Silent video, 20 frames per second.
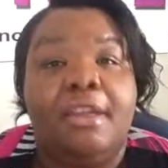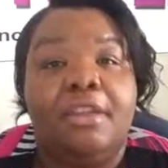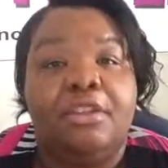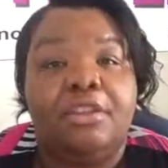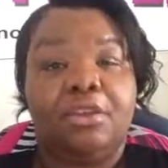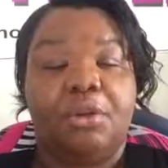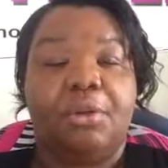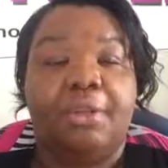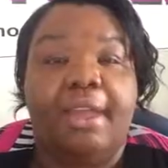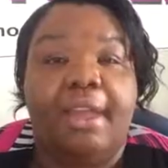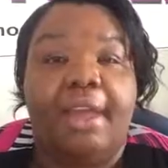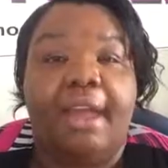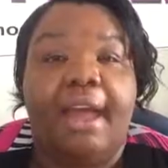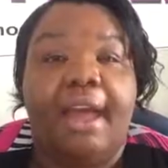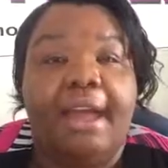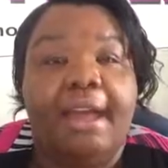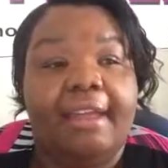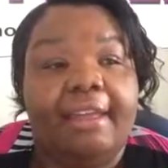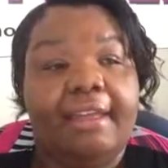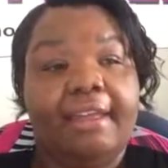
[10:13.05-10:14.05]
so that
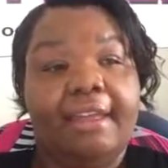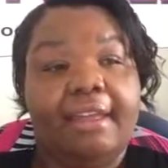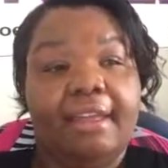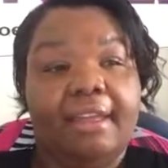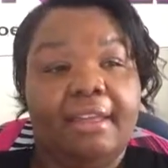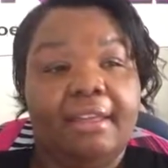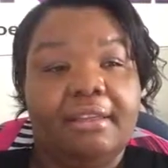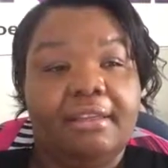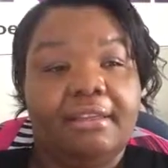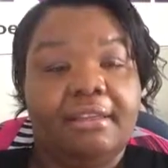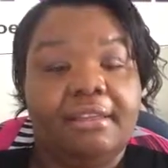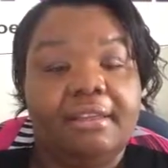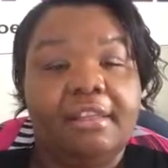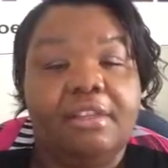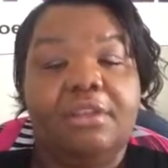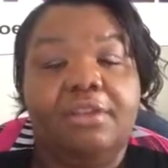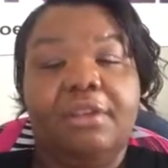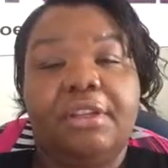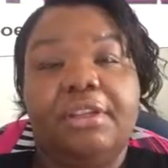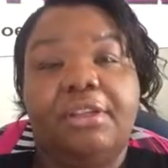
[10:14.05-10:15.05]
I can
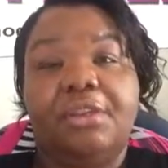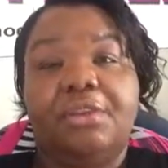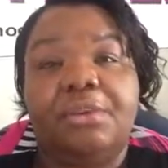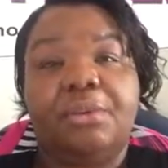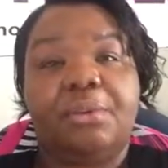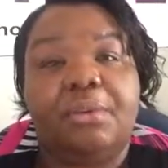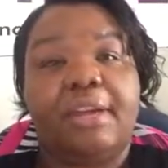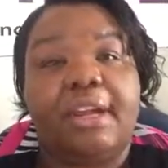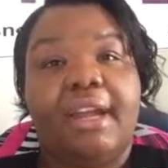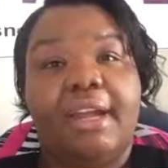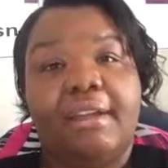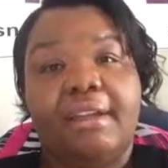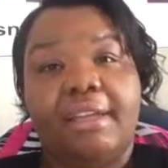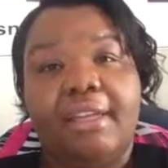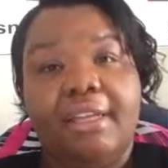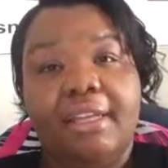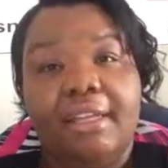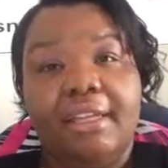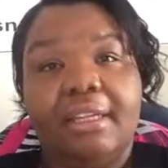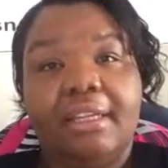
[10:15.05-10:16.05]
still get those workout
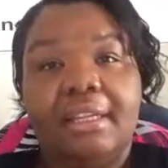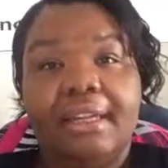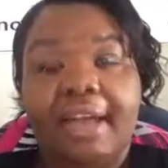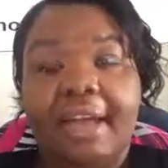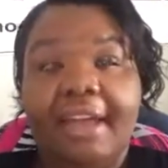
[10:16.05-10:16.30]
in.